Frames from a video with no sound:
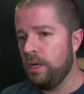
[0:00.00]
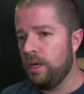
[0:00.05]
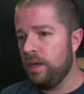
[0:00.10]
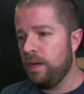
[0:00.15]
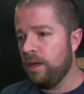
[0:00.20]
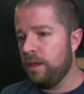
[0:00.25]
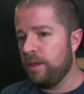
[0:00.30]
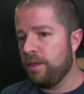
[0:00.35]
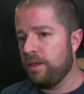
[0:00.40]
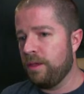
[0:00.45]

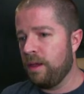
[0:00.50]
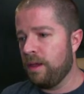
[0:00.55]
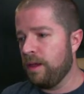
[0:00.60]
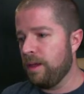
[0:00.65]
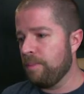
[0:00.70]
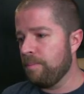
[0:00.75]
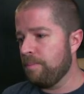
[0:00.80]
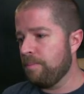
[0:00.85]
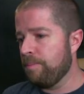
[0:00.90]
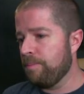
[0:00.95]
I think I
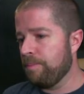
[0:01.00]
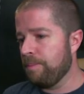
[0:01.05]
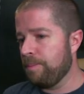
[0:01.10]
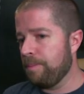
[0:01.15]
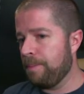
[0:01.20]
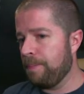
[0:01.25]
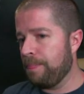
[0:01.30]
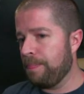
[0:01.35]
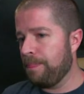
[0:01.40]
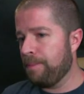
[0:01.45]

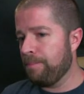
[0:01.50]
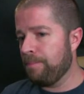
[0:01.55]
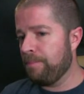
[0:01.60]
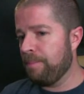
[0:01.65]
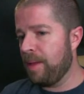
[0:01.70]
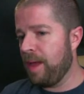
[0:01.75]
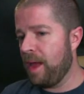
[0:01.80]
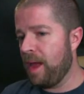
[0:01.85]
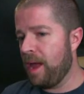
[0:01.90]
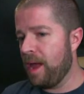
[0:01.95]

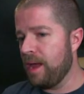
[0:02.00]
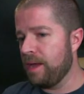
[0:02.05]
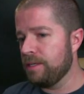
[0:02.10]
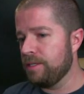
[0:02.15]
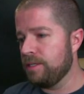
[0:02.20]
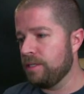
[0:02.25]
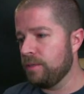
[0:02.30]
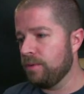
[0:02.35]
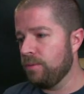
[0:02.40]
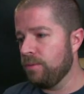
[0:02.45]
pass
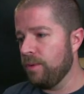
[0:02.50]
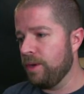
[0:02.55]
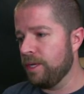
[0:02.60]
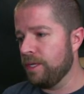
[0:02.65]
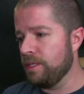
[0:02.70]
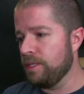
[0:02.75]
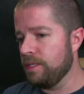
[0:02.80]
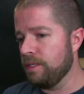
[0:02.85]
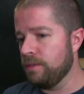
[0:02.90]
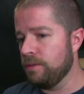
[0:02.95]
and wait
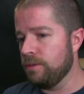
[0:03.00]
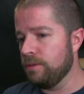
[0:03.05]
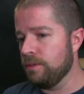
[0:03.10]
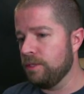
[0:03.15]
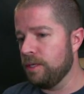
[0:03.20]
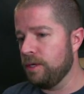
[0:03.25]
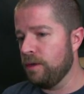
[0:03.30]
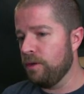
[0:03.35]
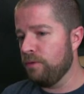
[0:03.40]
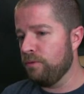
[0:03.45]
to use the
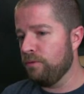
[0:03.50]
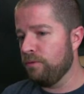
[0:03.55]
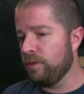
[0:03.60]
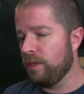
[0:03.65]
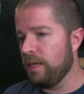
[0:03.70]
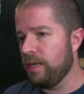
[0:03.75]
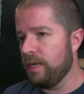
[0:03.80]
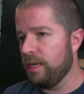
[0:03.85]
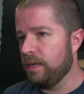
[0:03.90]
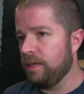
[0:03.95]

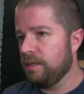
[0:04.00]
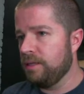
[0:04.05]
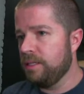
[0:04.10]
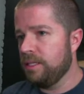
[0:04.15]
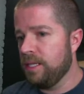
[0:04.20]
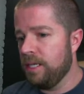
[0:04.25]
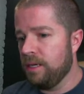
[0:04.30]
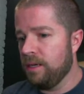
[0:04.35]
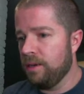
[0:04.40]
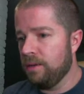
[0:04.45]
outflank,
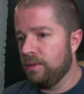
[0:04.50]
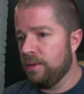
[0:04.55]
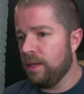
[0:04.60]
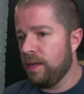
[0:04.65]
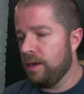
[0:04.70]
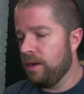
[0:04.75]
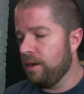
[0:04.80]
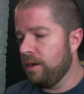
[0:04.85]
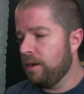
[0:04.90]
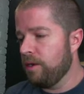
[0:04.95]
take out that
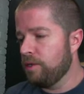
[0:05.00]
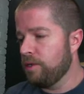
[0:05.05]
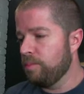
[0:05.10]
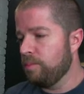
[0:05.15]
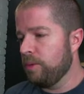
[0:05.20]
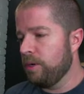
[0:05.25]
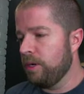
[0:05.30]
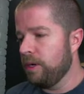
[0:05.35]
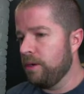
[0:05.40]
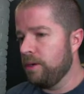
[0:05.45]

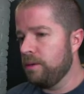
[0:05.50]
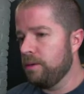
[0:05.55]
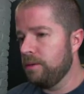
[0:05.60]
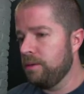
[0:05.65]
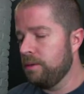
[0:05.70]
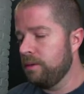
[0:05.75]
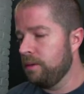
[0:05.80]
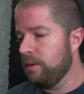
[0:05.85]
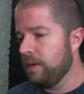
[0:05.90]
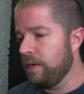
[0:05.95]
Hushbringer.
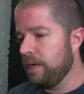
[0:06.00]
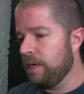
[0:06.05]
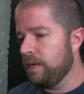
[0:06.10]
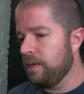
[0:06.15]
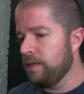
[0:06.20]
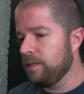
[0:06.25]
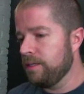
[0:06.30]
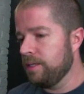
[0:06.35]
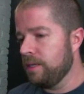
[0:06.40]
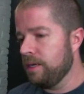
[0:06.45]
Because
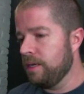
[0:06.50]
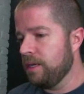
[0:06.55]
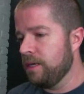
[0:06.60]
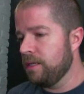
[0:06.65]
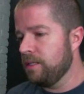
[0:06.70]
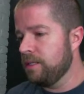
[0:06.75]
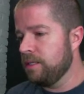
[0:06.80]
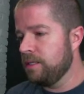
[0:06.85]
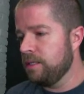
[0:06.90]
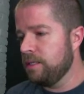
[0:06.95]
I can
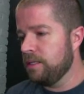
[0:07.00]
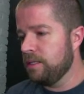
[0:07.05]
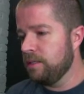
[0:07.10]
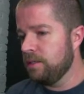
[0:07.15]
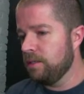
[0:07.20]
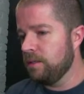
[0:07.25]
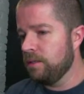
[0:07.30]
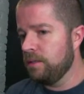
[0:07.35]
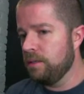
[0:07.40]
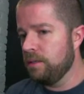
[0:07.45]
still...